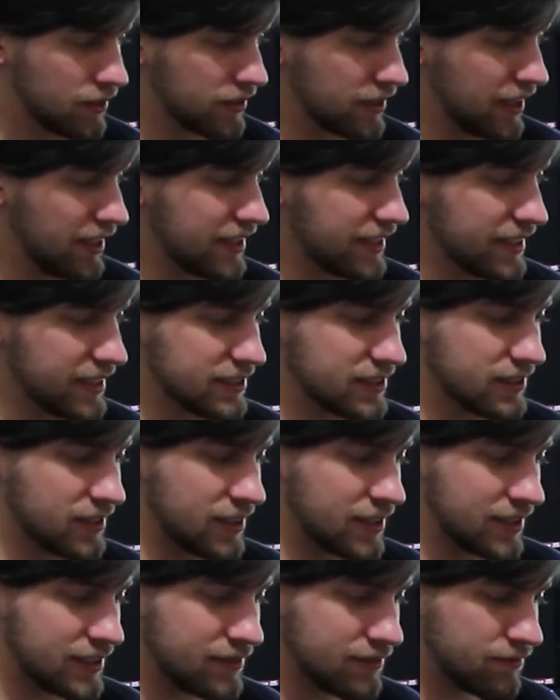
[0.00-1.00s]
Okay, to get
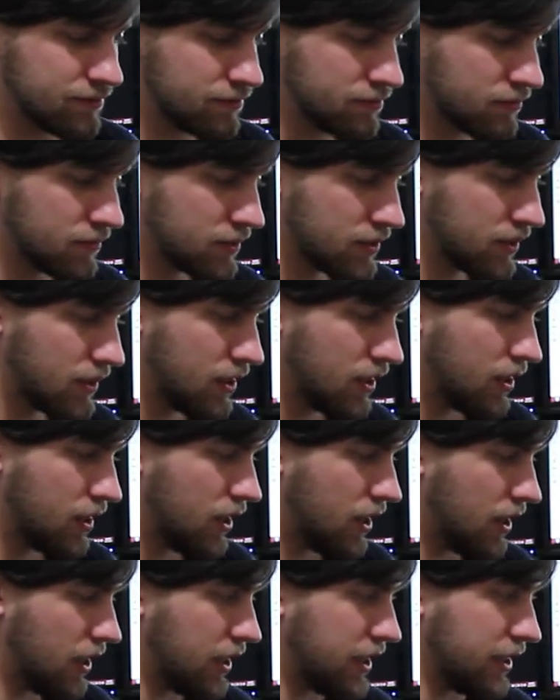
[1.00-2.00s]
started,
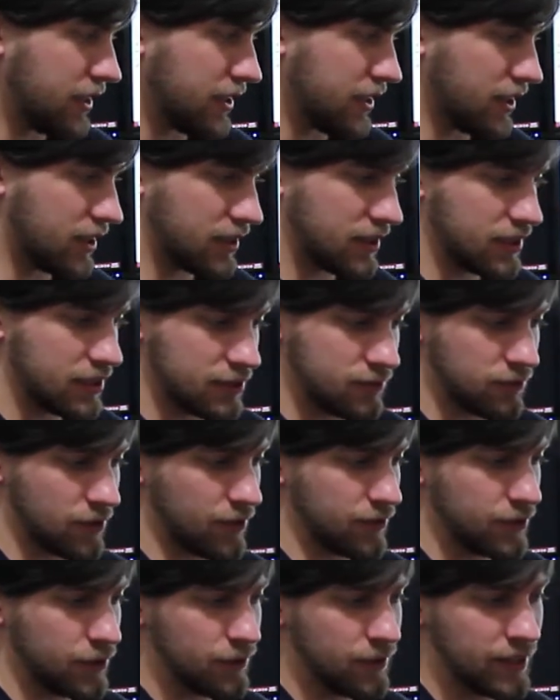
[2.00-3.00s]
I got this
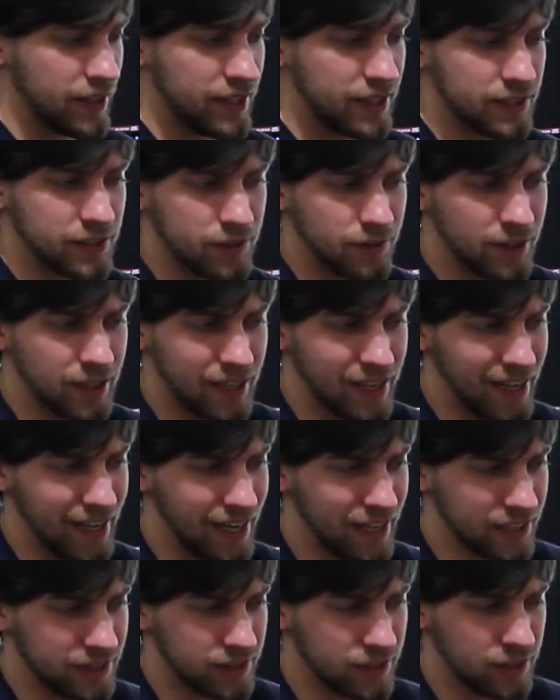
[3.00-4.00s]
from Newegg. Newegg
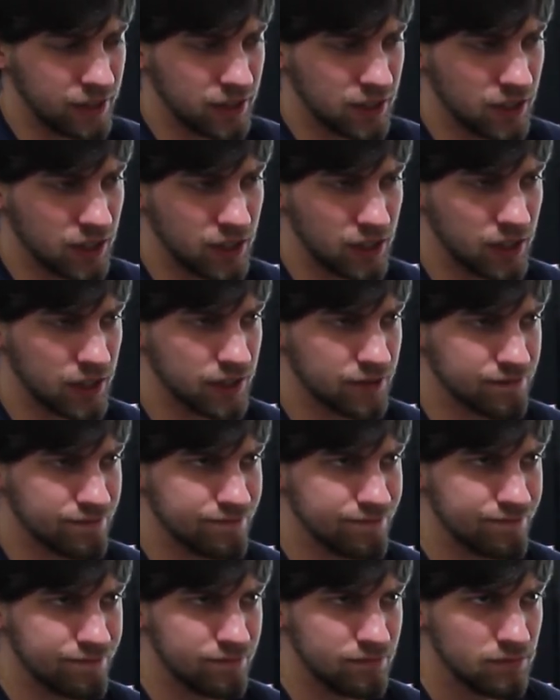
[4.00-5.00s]
had their
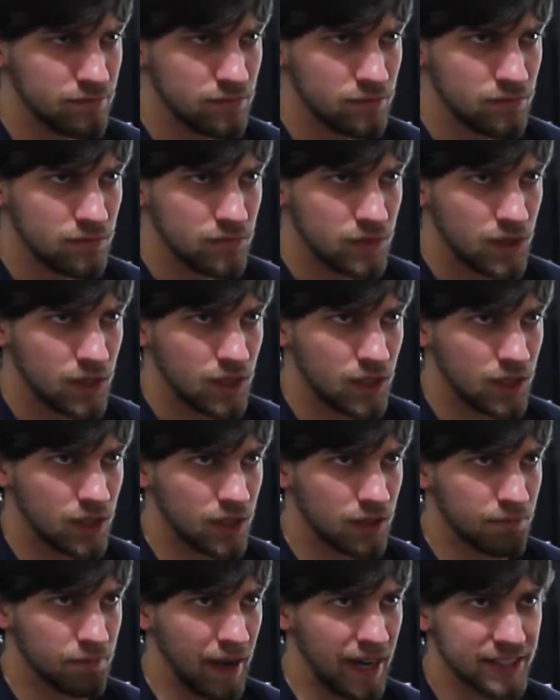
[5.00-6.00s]

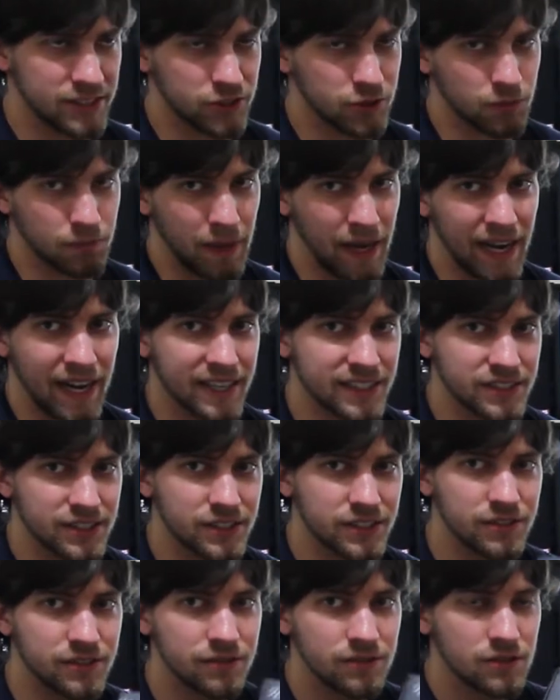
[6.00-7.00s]
Master
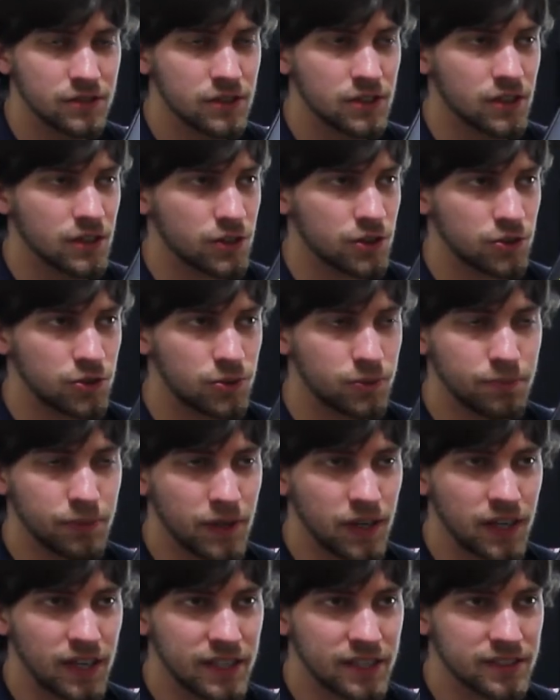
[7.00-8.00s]
Pass
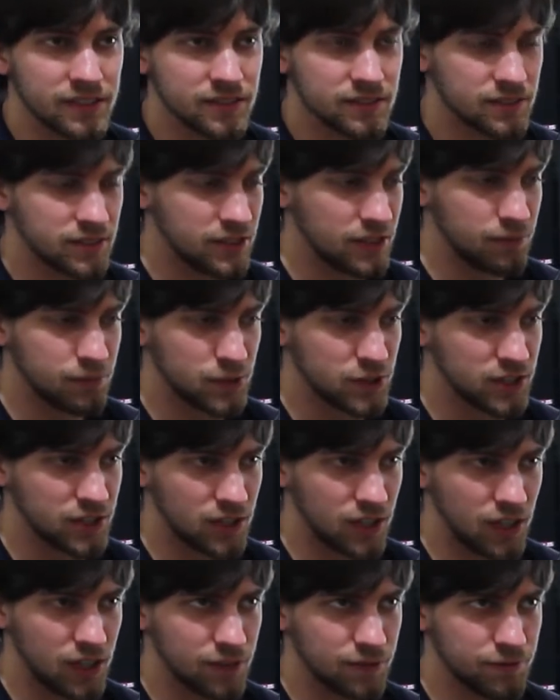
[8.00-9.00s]
coupon, 10%
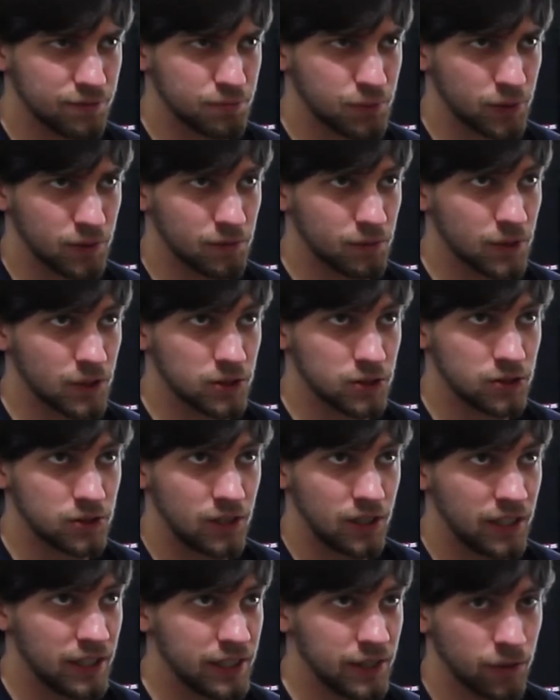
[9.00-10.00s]
off pretty much
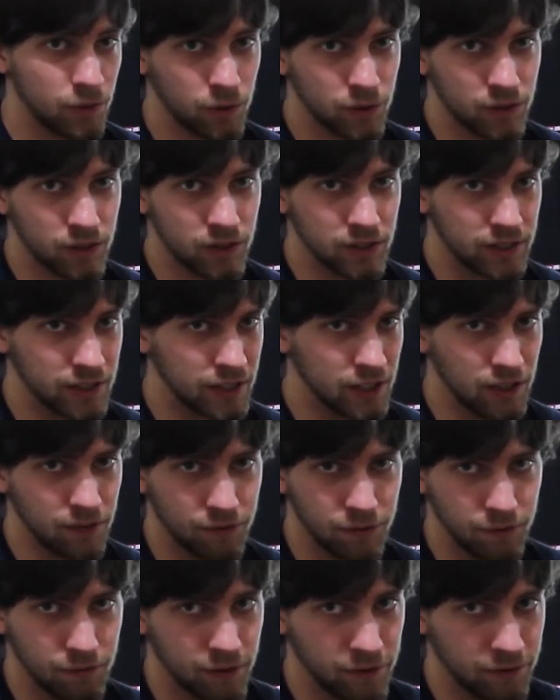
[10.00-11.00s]
any order and get
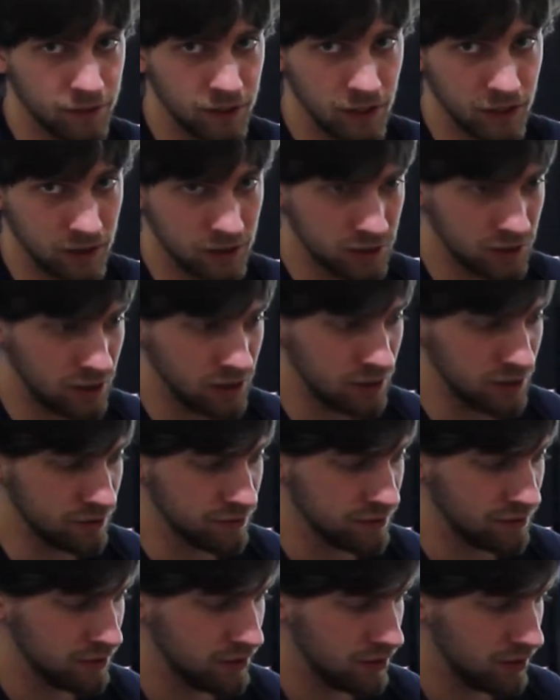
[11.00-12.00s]
up to $50
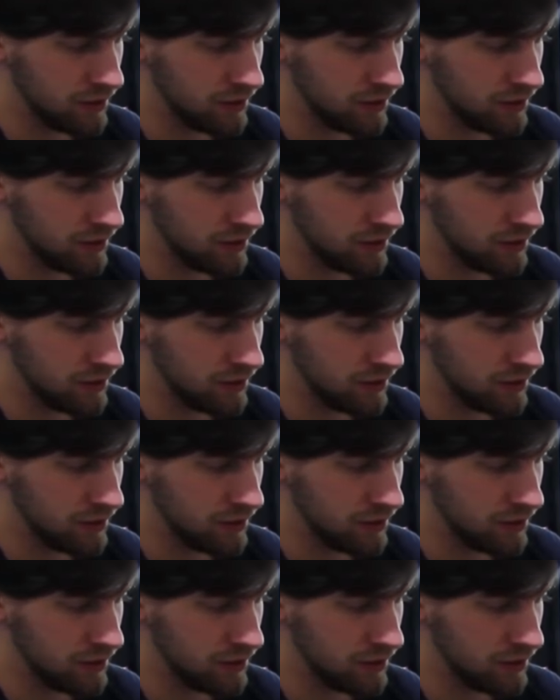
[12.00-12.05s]
off.